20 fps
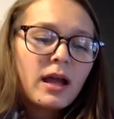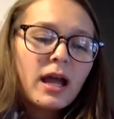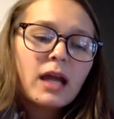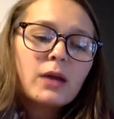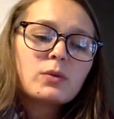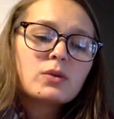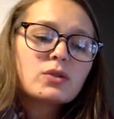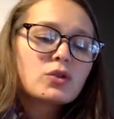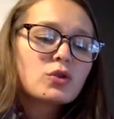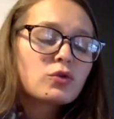I
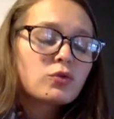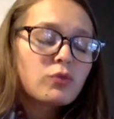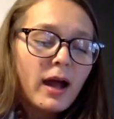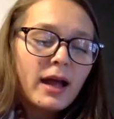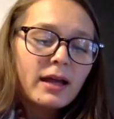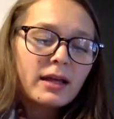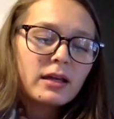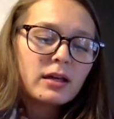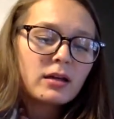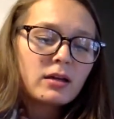was
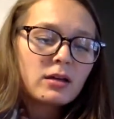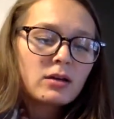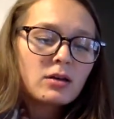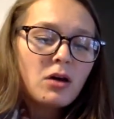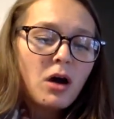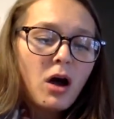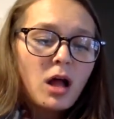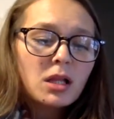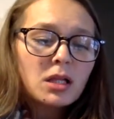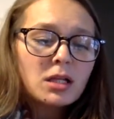crying,
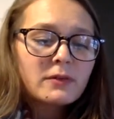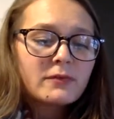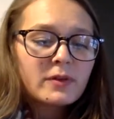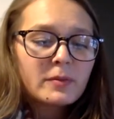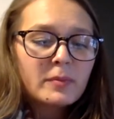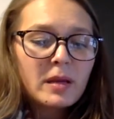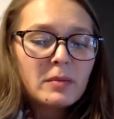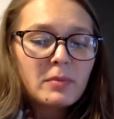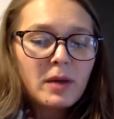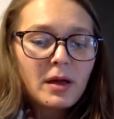calling for
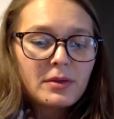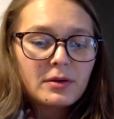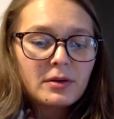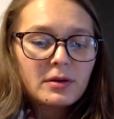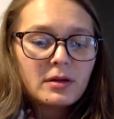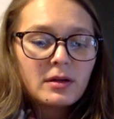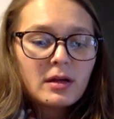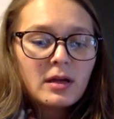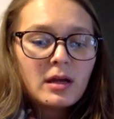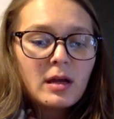my mother,